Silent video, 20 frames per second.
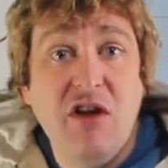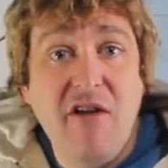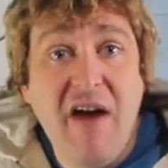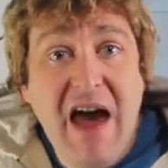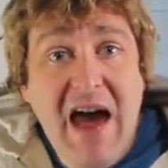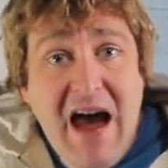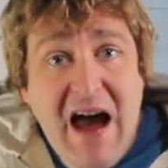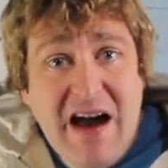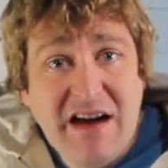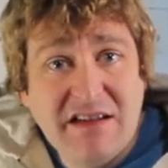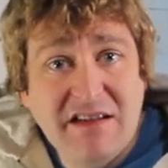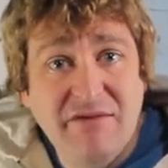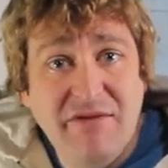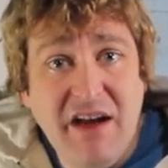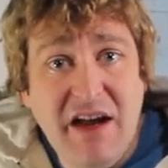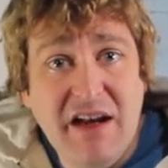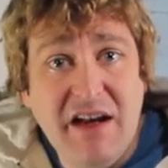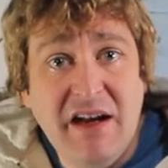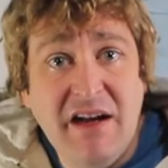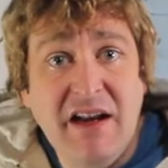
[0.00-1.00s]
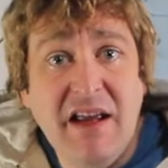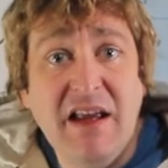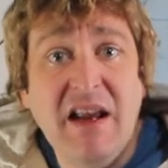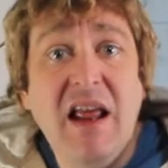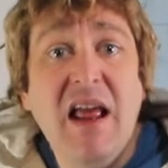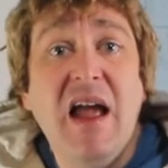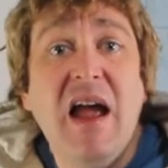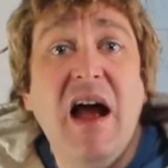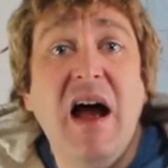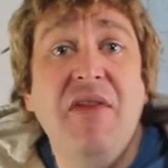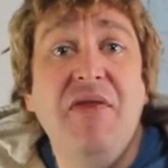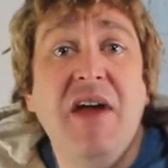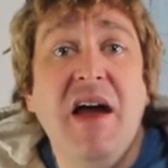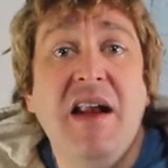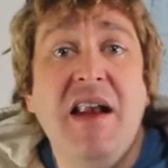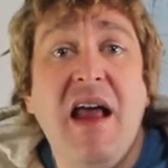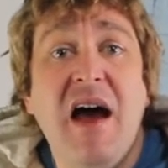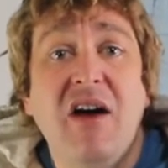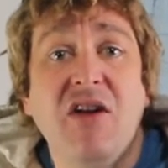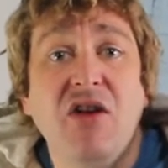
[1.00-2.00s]
activated it, and
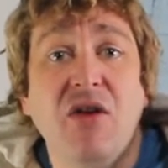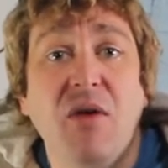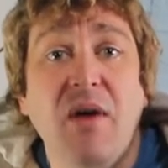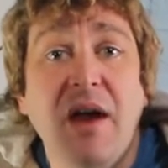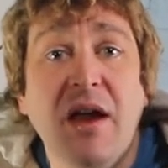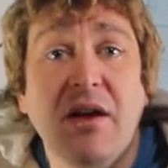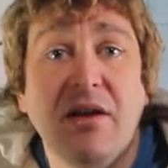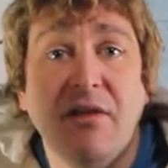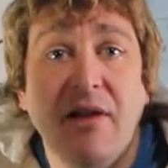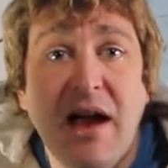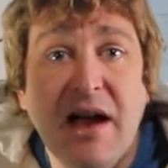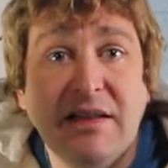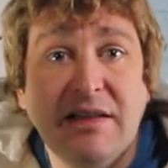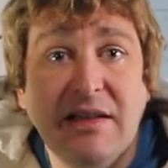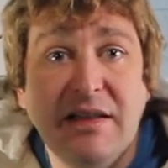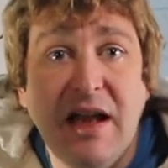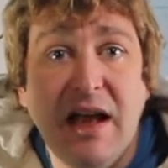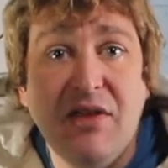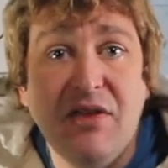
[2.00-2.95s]
then now you're interacting,